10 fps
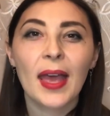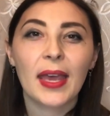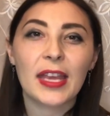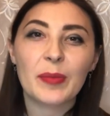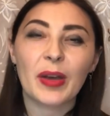
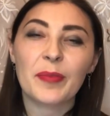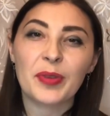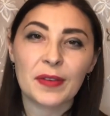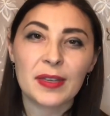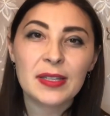in my
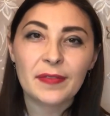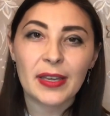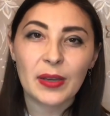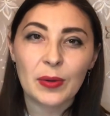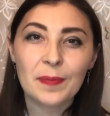previous
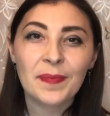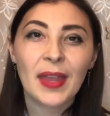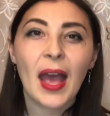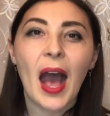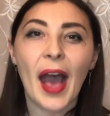video,
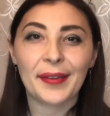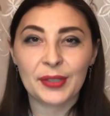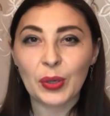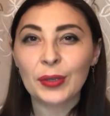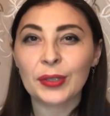I
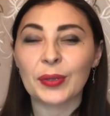told